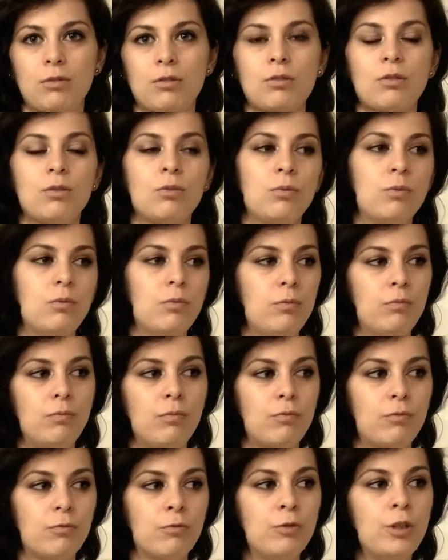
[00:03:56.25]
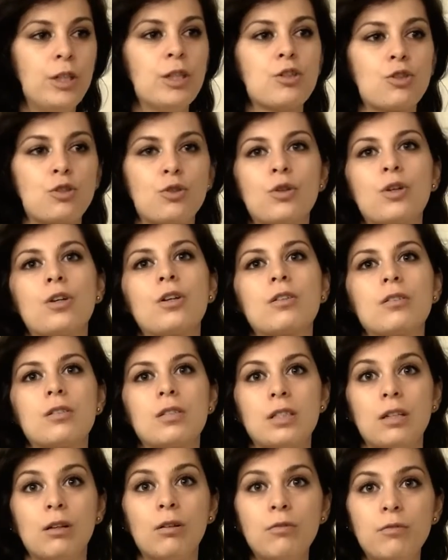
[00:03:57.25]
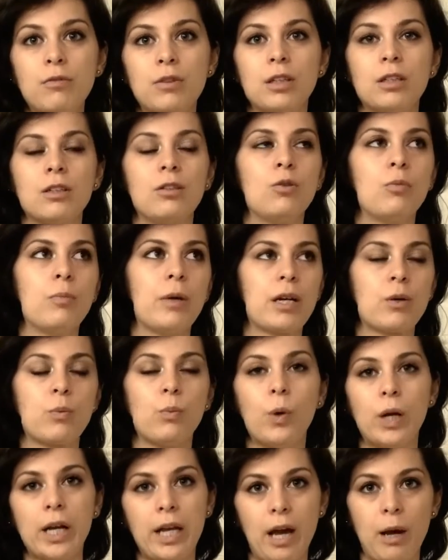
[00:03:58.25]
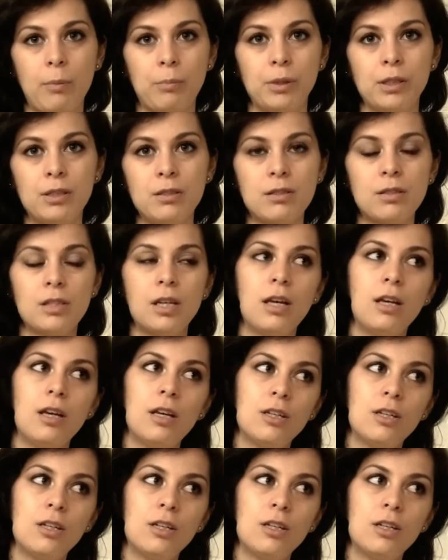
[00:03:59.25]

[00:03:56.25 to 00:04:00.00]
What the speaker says: So reassure herself that no matter what happens,